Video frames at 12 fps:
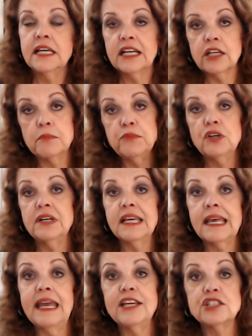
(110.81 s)

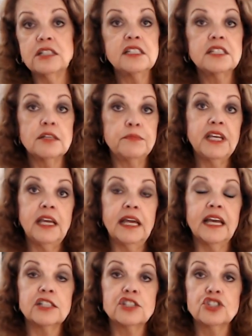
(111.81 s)
communication to be
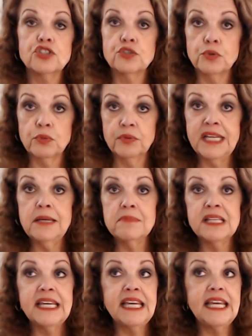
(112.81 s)

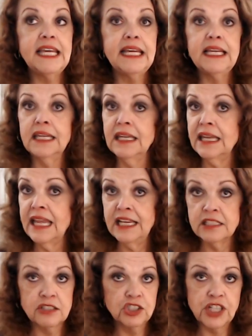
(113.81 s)
extremely
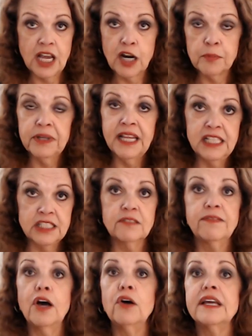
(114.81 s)
laser sharp, laser
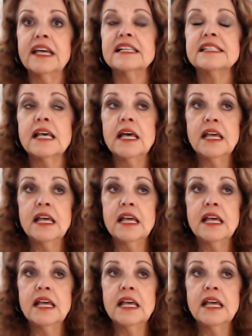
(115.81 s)
focused.